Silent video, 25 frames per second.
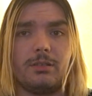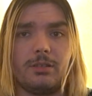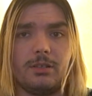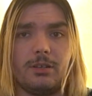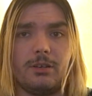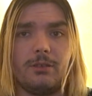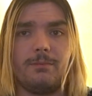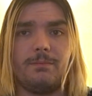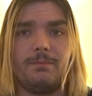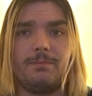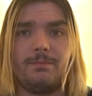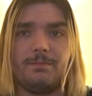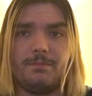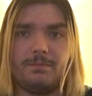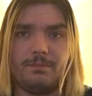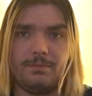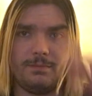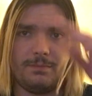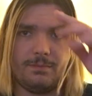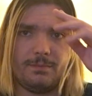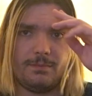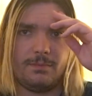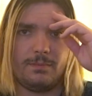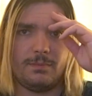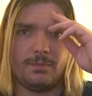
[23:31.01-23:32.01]
So,
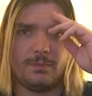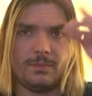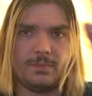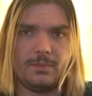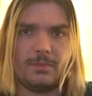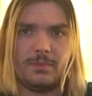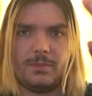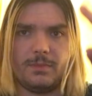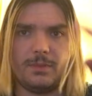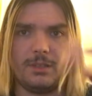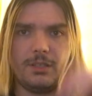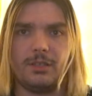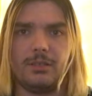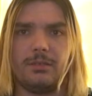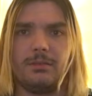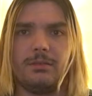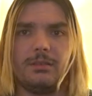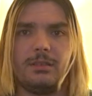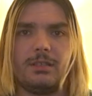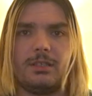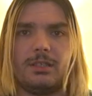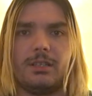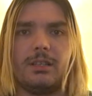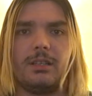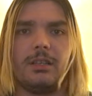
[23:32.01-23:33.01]

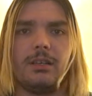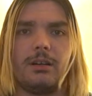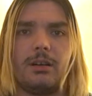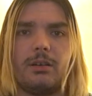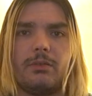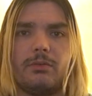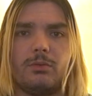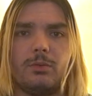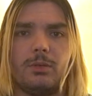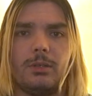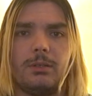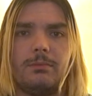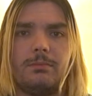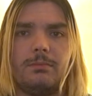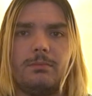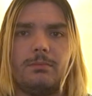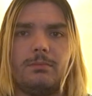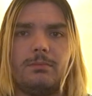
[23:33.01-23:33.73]
see you later, everyone.